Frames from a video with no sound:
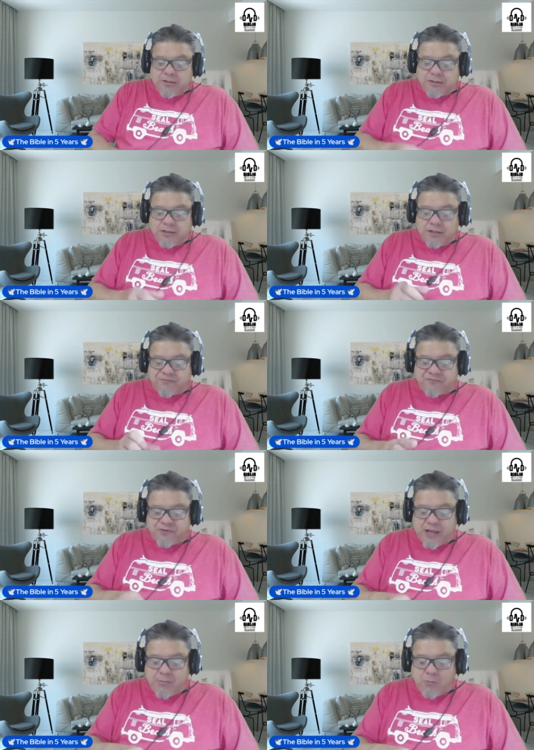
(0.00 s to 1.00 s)
The
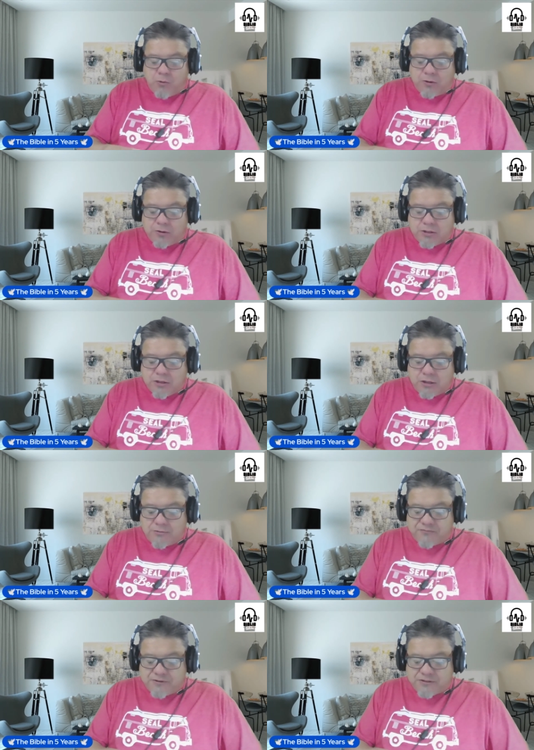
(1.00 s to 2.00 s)
framework
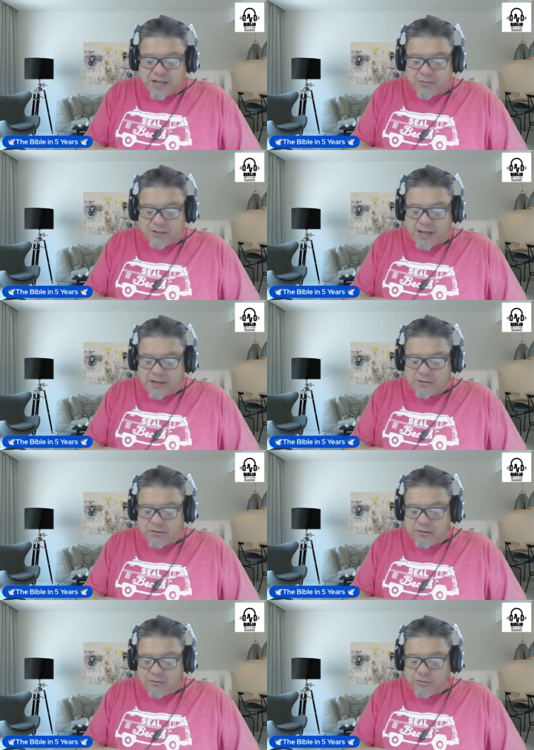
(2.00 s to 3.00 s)
of the
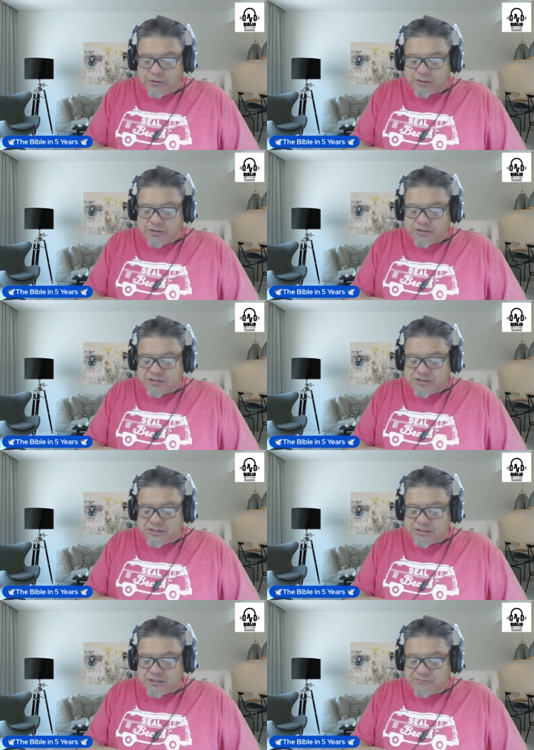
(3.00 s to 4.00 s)
tabernacle will
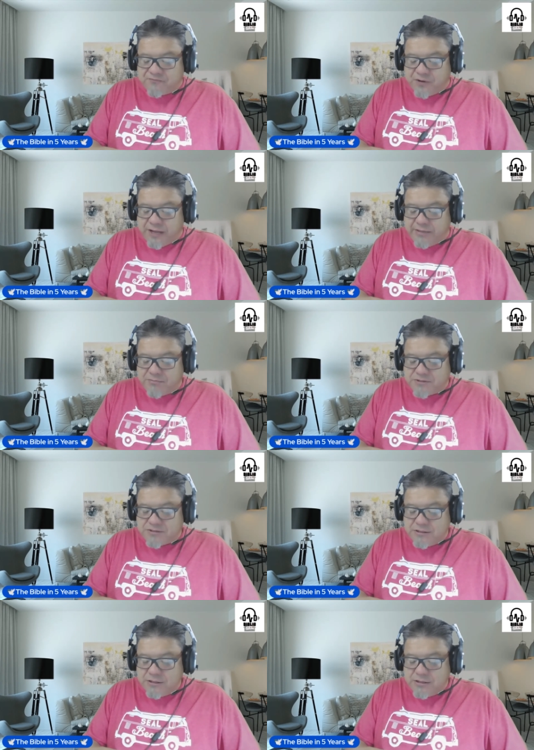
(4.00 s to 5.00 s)
consist of
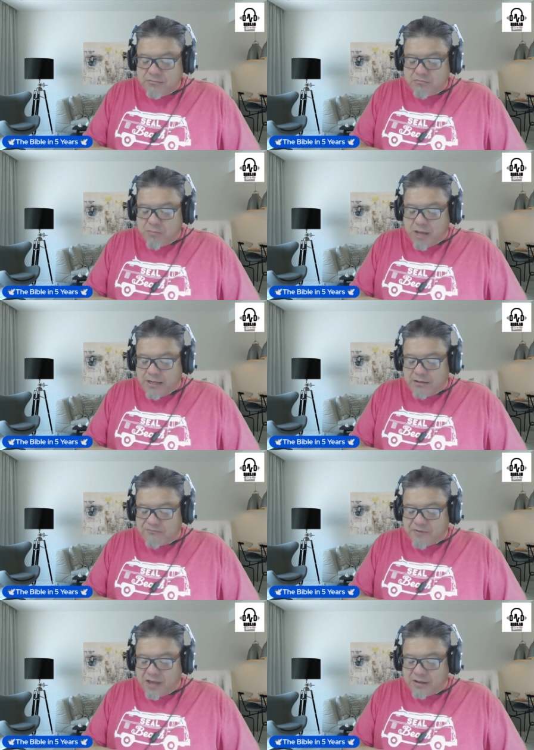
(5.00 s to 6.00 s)
frames made
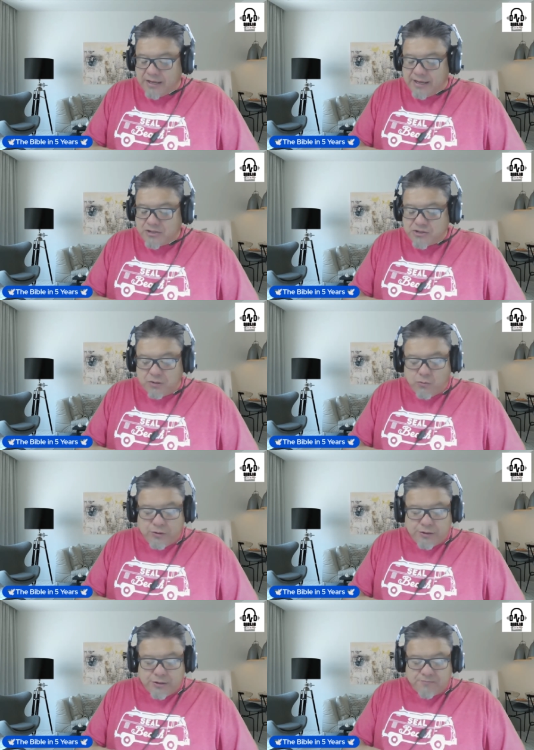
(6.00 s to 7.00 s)
of acacia
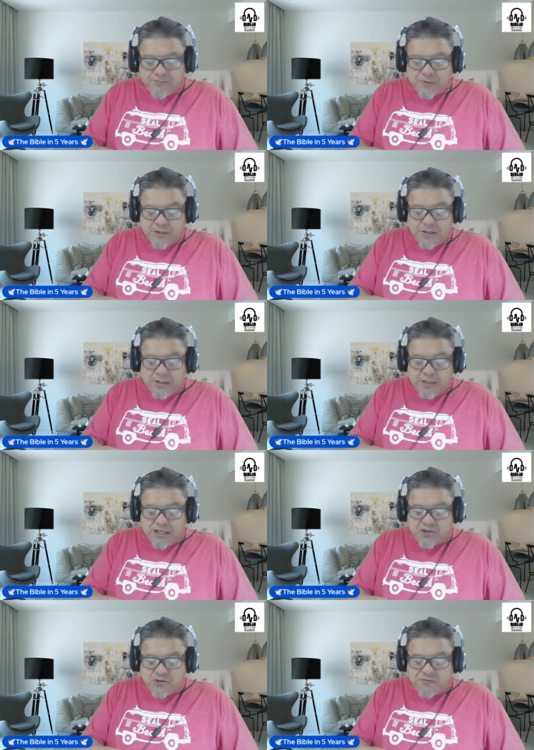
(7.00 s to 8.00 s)
wood.
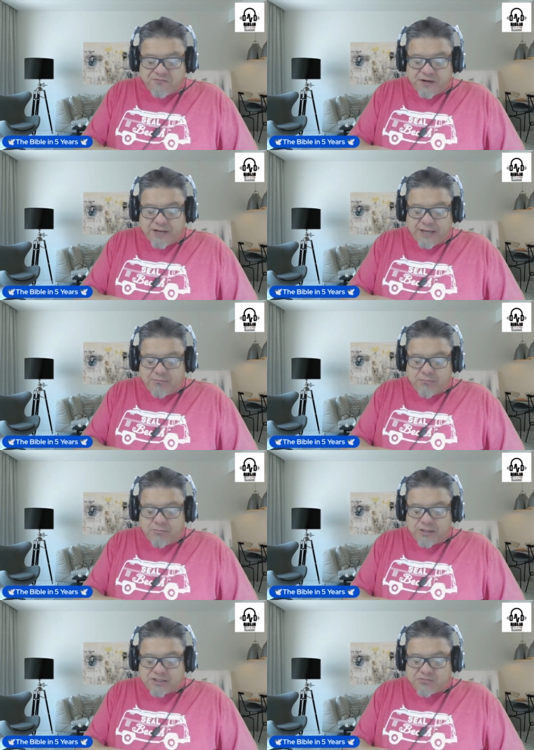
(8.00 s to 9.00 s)
Each frame
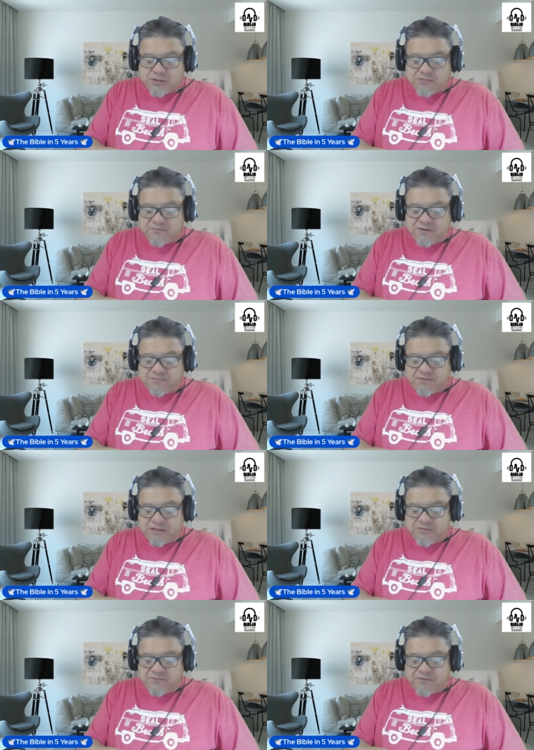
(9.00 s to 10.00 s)
must be
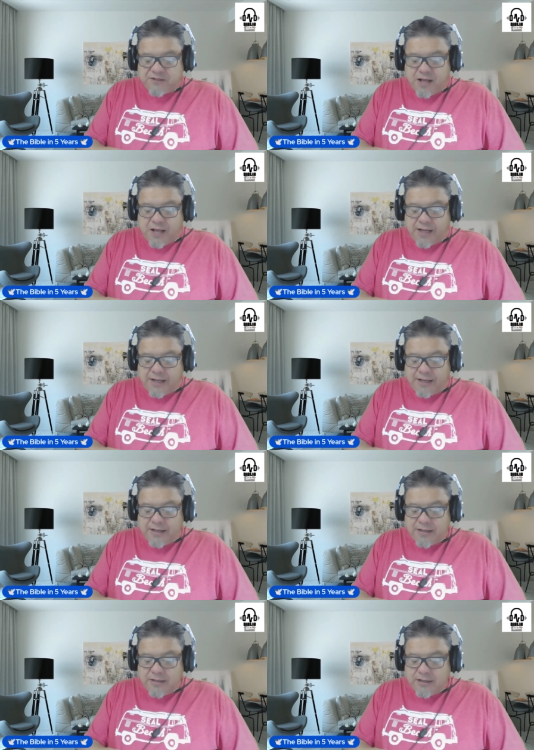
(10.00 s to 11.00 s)
15 feet high
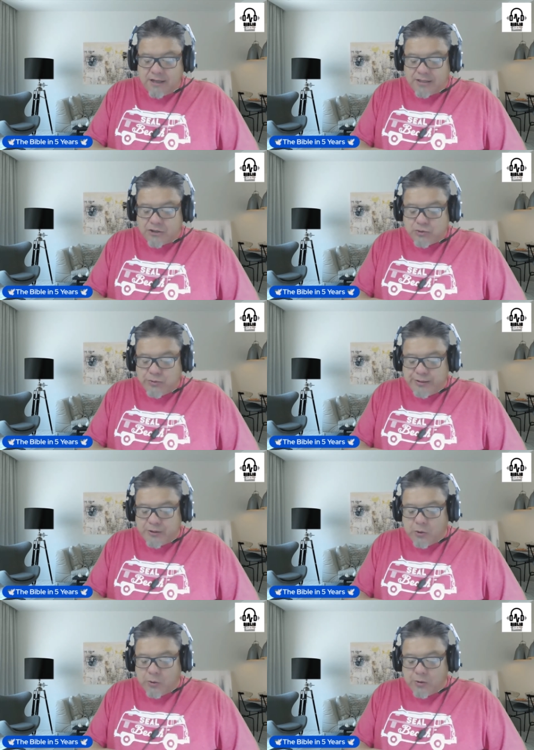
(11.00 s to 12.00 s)
and
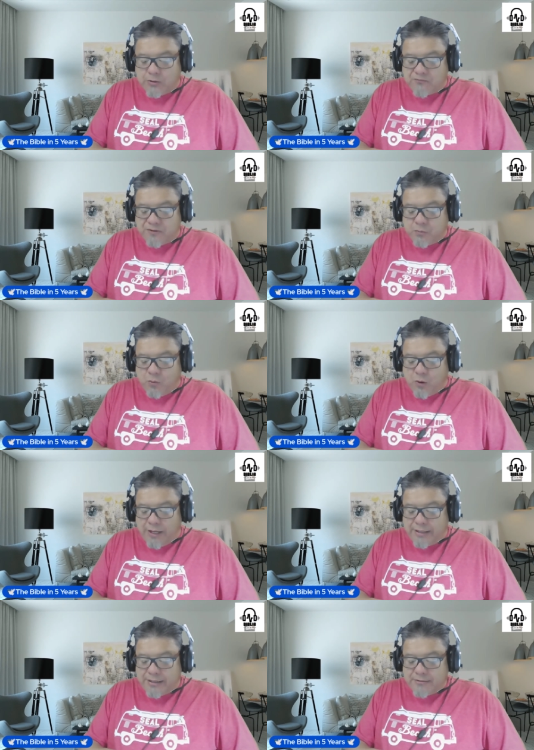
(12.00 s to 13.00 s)
2.25 feet
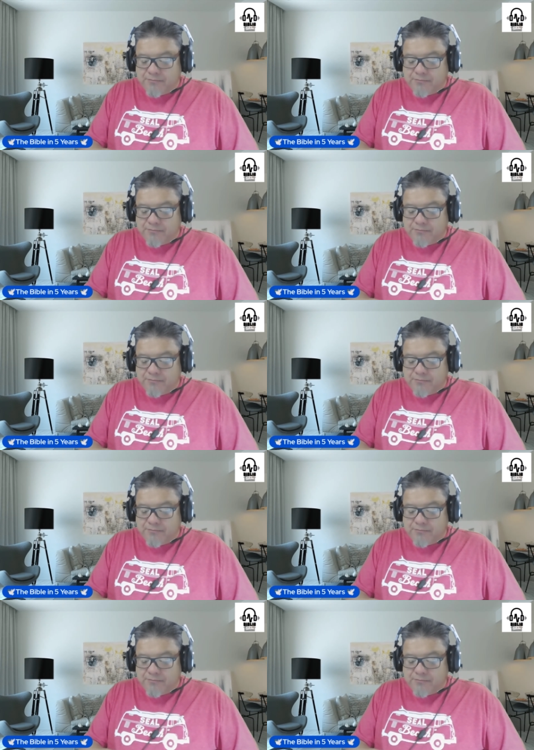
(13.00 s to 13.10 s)
wide.